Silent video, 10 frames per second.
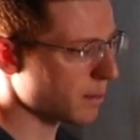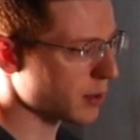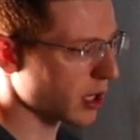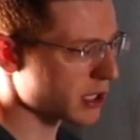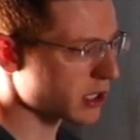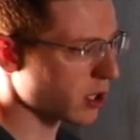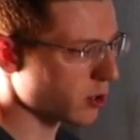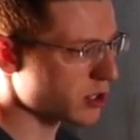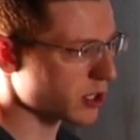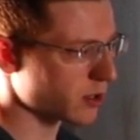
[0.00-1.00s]
plus
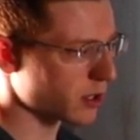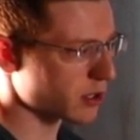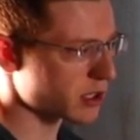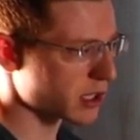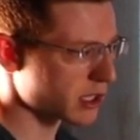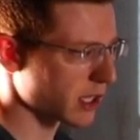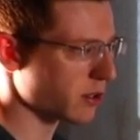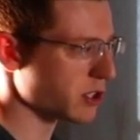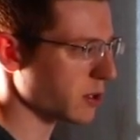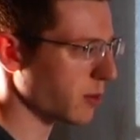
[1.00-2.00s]
O2 goes to
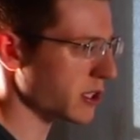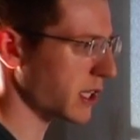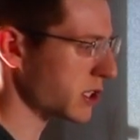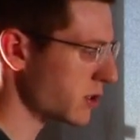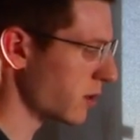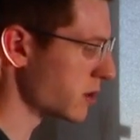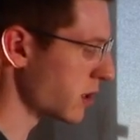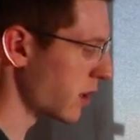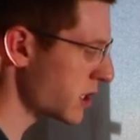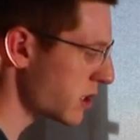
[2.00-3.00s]
CO2 plus H2O.
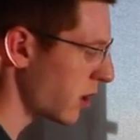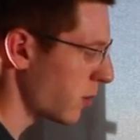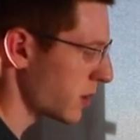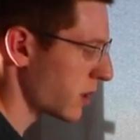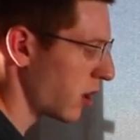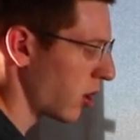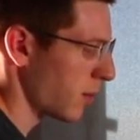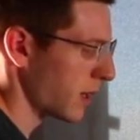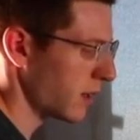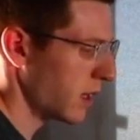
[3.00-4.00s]
So let's start with the
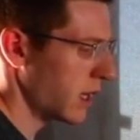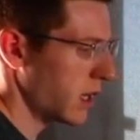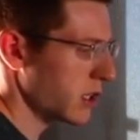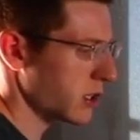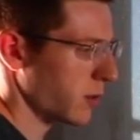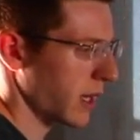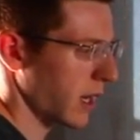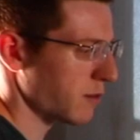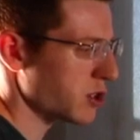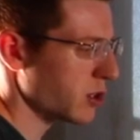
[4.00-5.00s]
carbon. So we
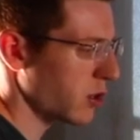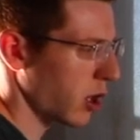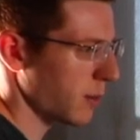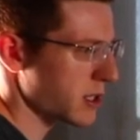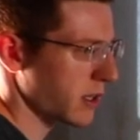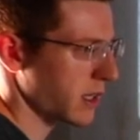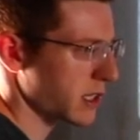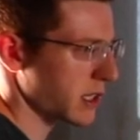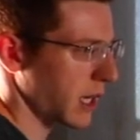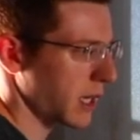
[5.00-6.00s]
have 2 carbons on
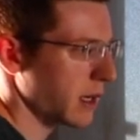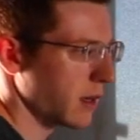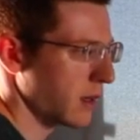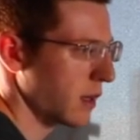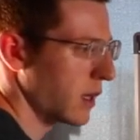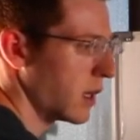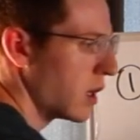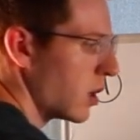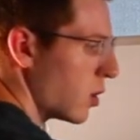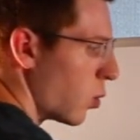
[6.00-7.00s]
this side,
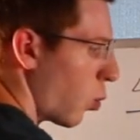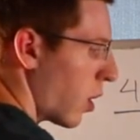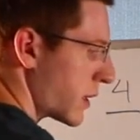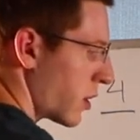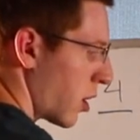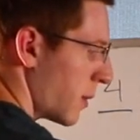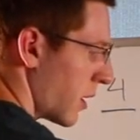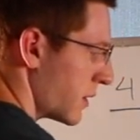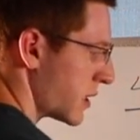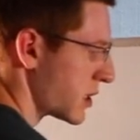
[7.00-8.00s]
1 carbon
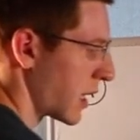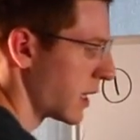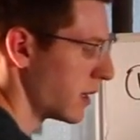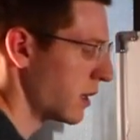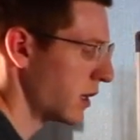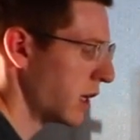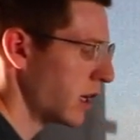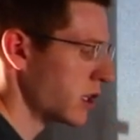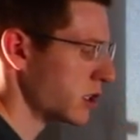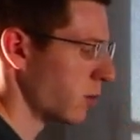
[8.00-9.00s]
on this side.
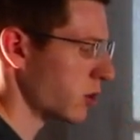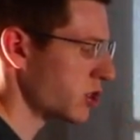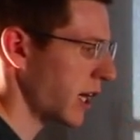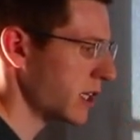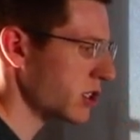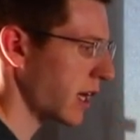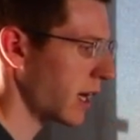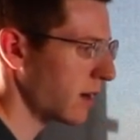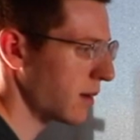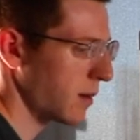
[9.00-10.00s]
So we'll change
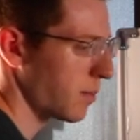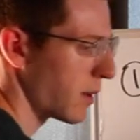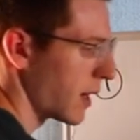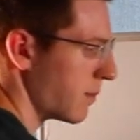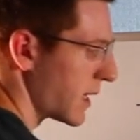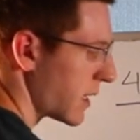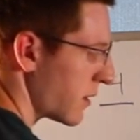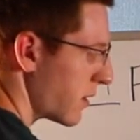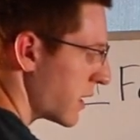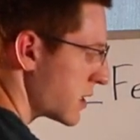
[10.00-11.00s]
that by
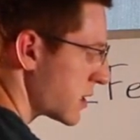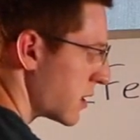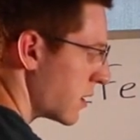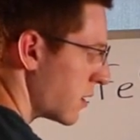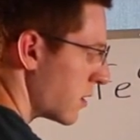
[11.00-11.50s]
making this